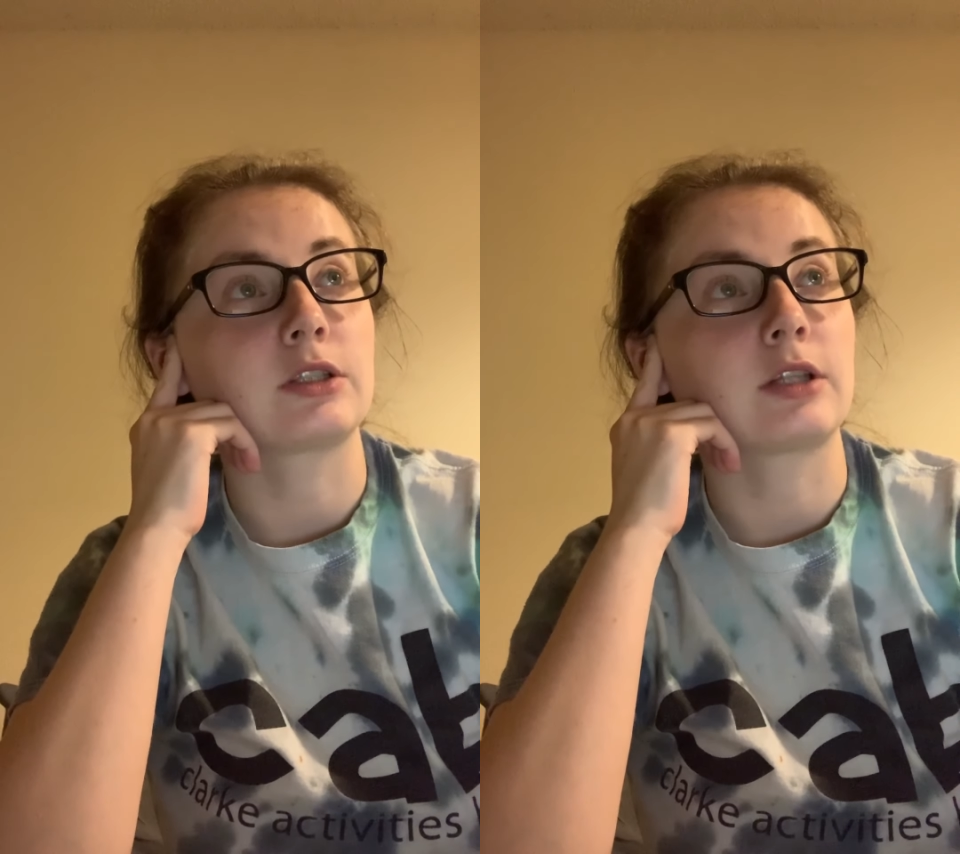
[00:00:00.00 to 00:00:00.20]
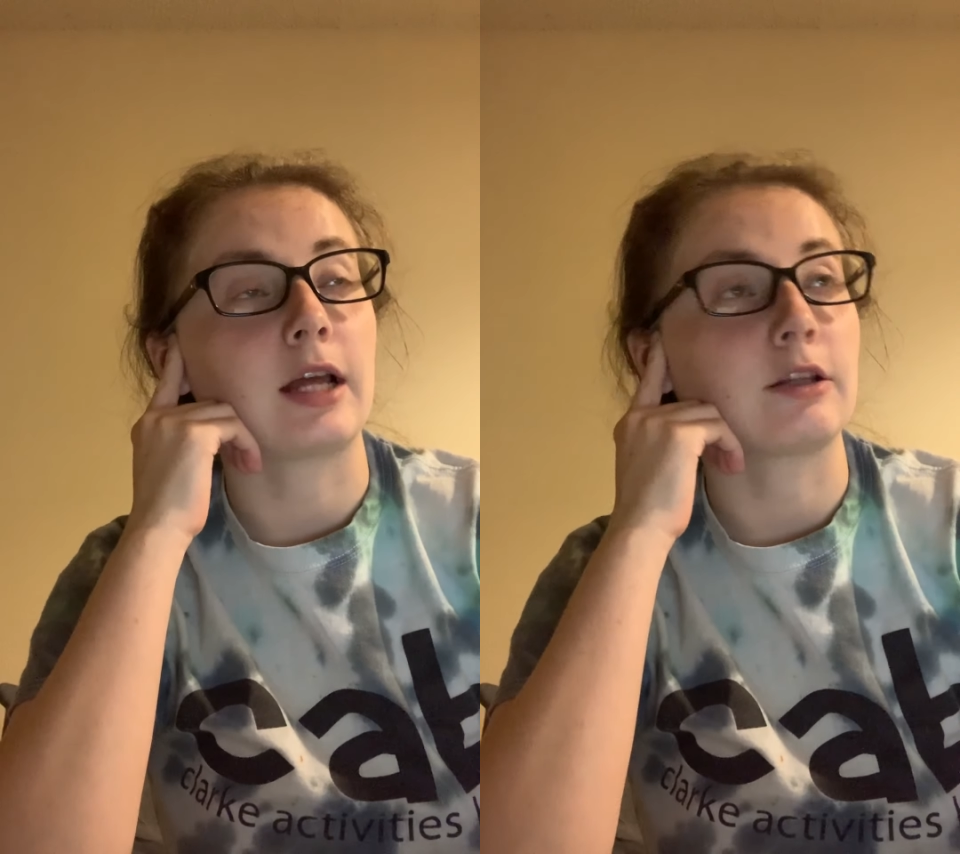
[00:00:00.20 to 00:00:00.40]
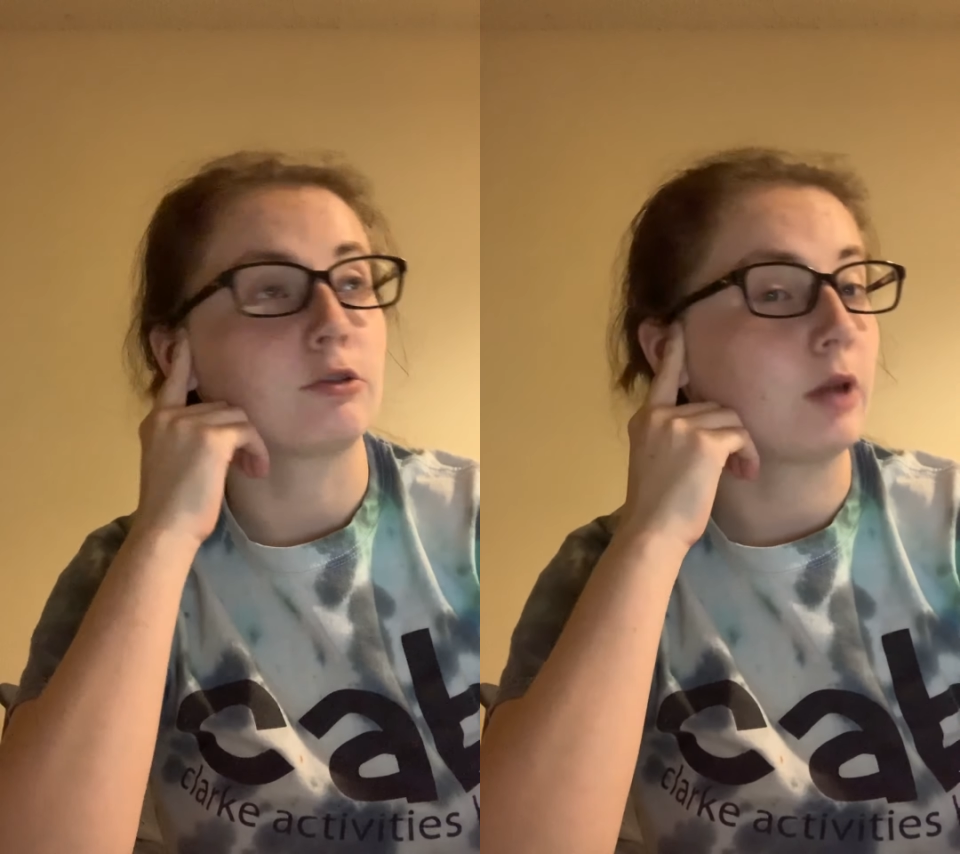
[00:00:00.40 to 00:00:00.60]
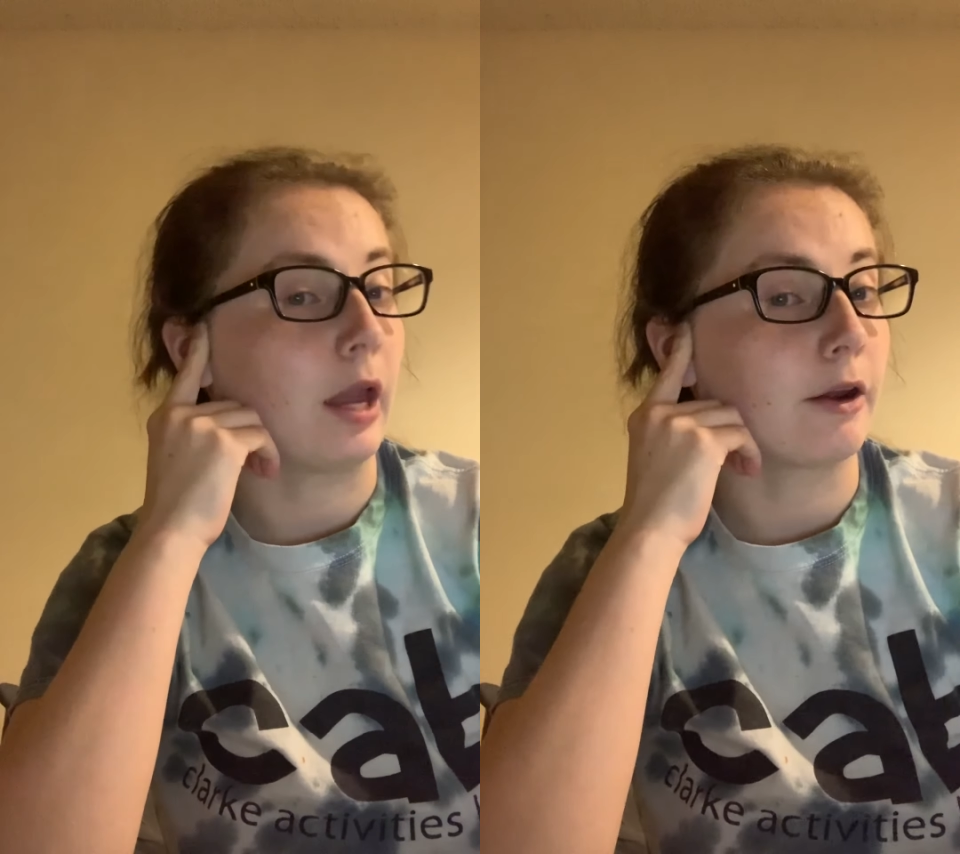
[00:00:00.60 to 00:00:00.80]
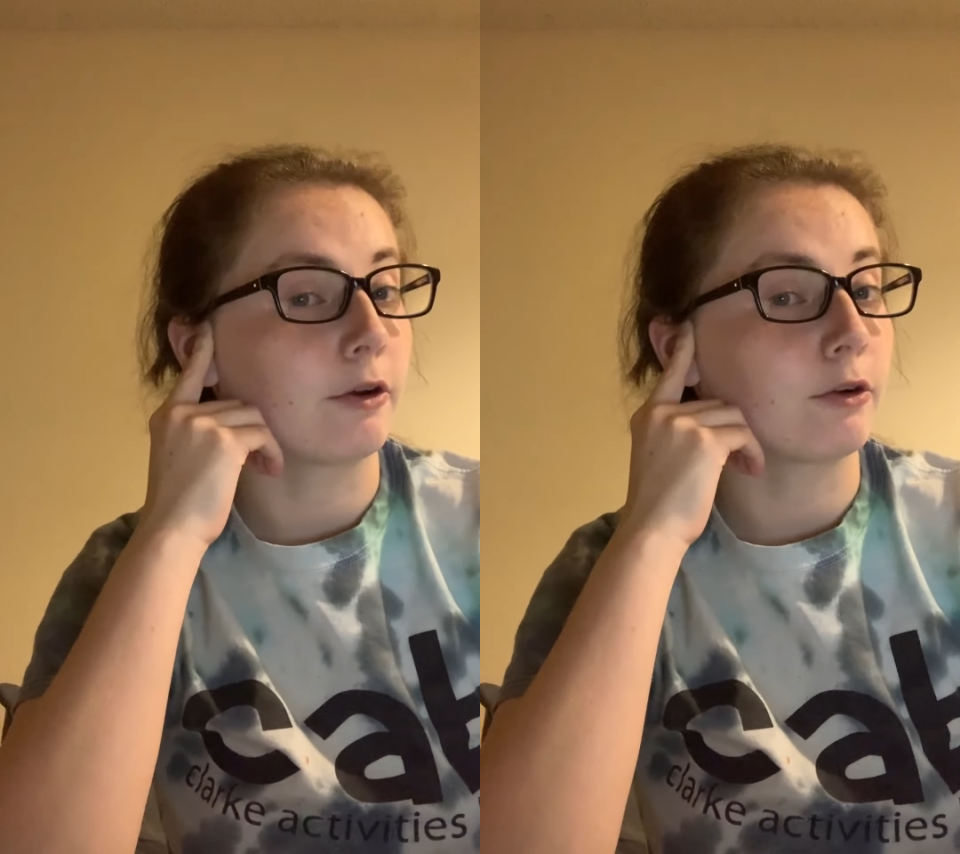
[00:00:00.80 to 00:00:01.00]
not to
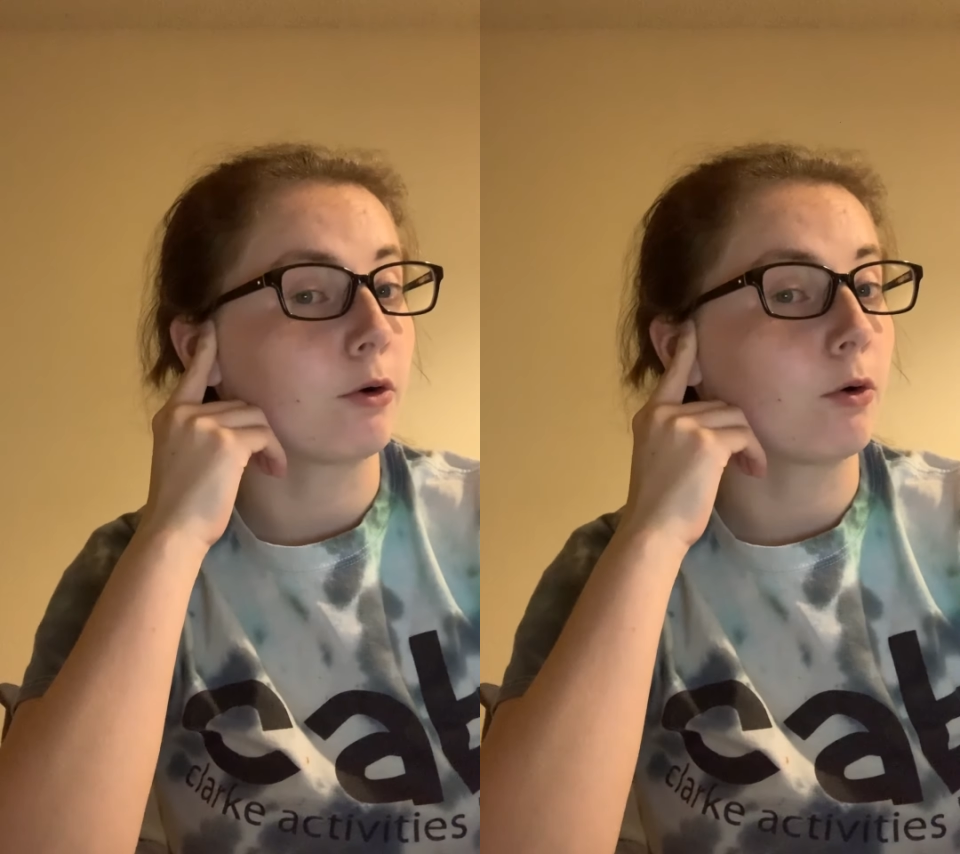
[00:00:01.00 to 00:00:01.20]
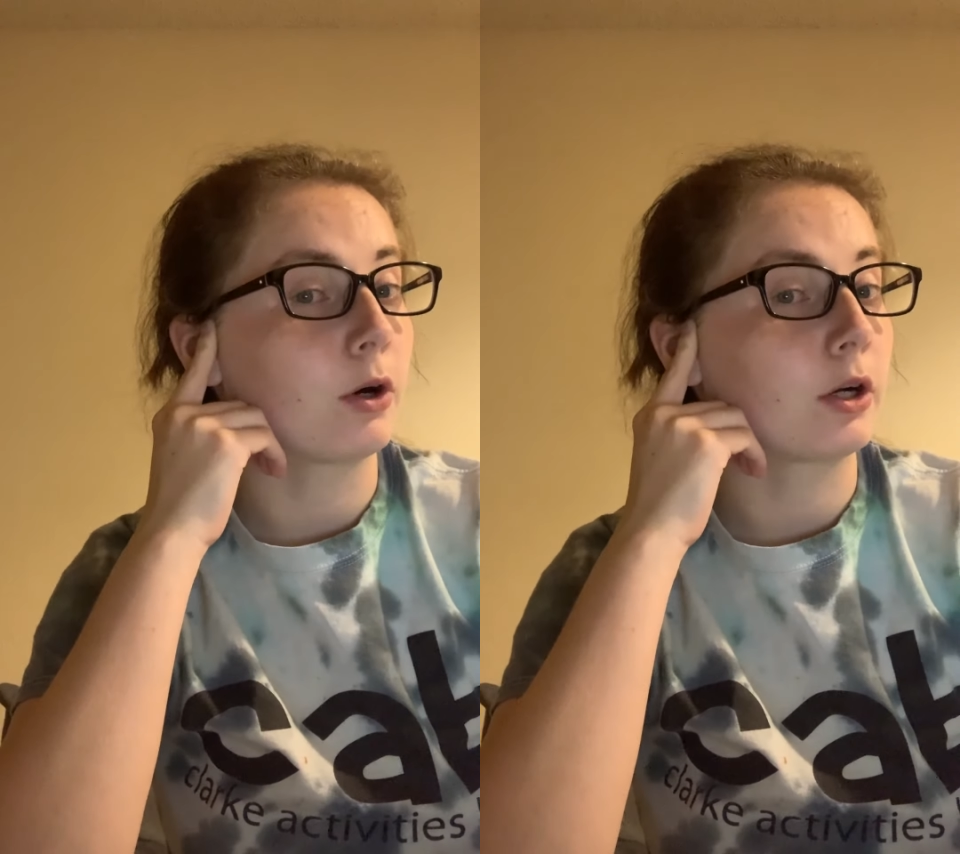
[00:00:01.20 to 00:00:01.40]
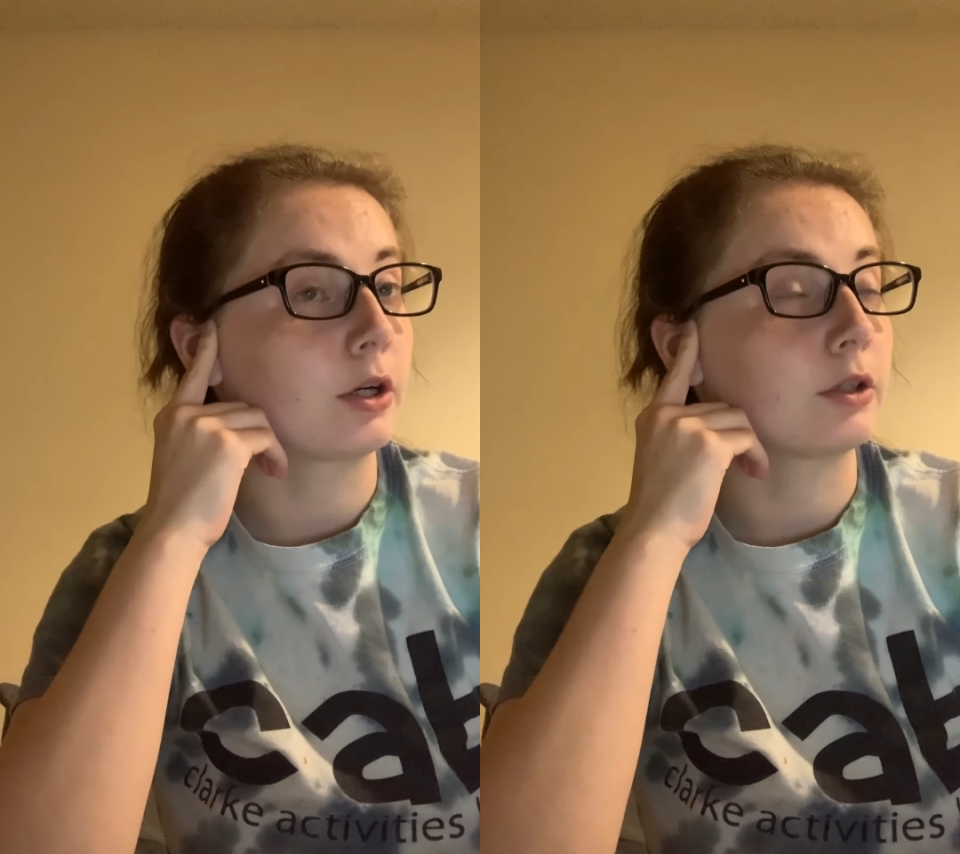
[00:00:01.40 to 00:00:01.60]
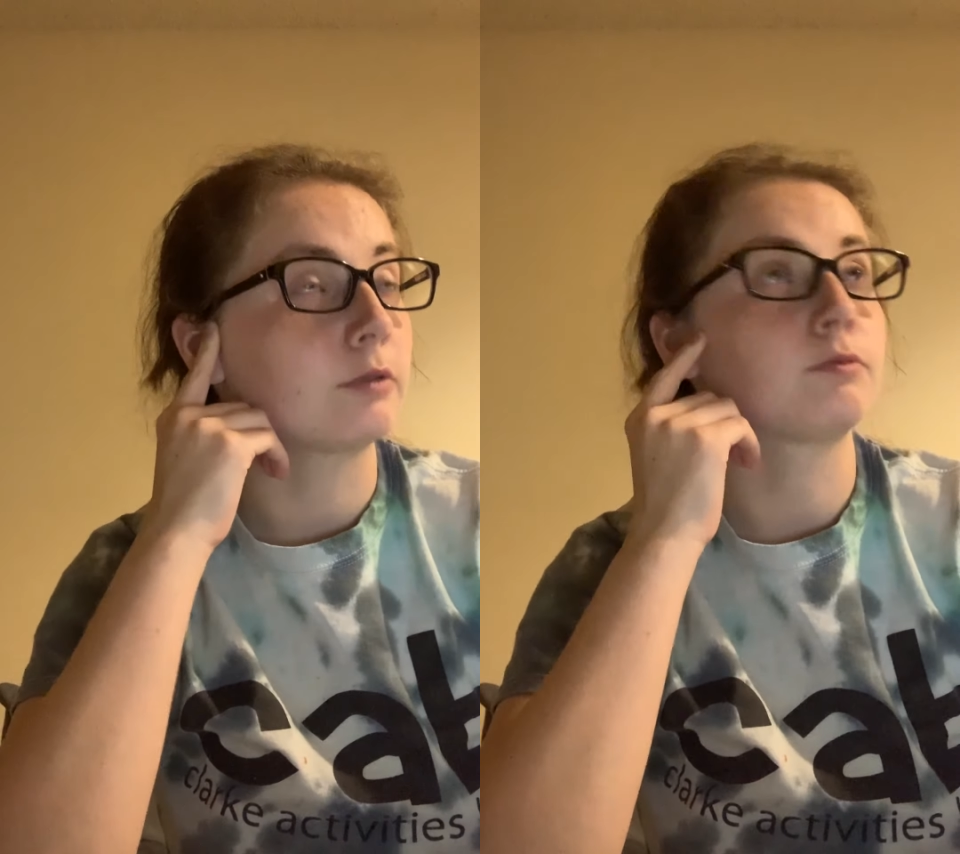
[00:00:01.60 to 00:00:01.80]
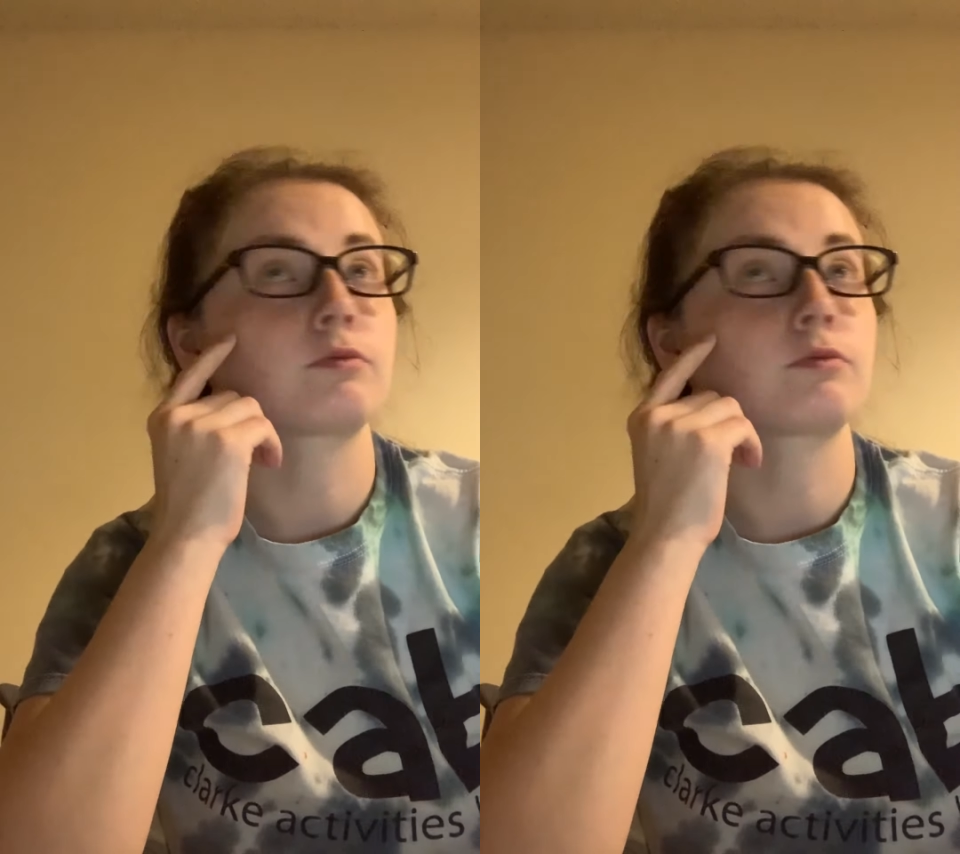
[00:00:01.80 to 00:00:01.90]
care or